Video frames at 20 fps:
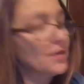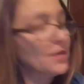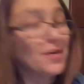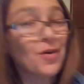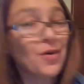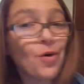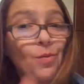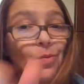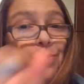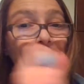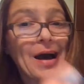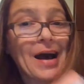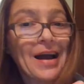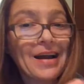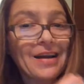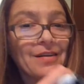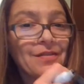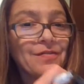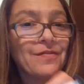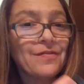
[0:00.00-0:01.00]
to go
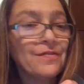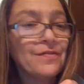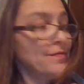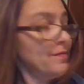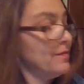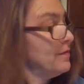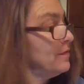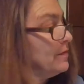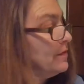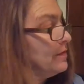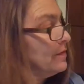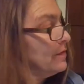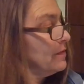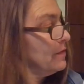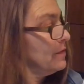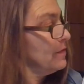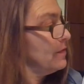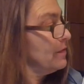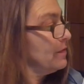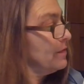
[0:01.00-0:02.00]
back
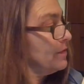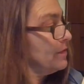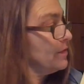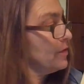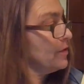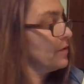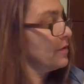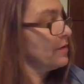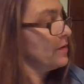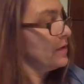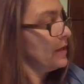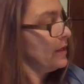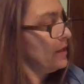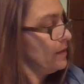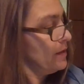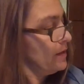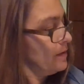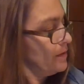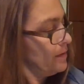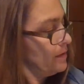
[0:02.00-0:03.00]

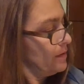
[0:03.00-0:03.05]
30,